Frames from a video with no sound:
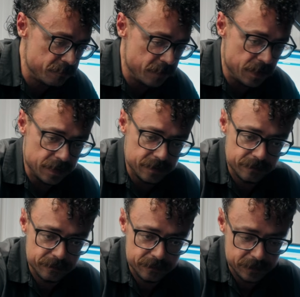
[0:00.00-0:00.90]
fault.
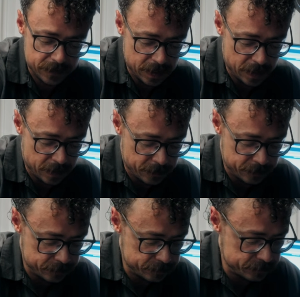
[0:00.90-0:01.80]
You know,
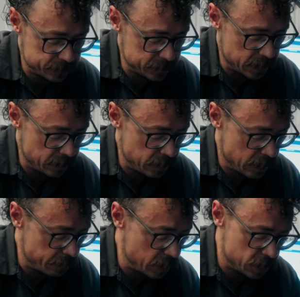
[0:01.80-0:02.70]
I
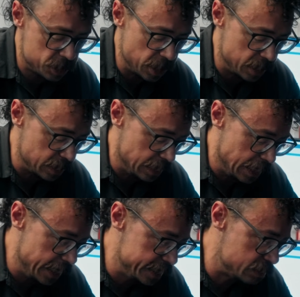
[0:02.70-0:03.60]
think I'm going to check the
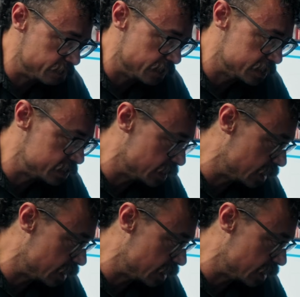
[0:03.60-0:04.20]
lines, but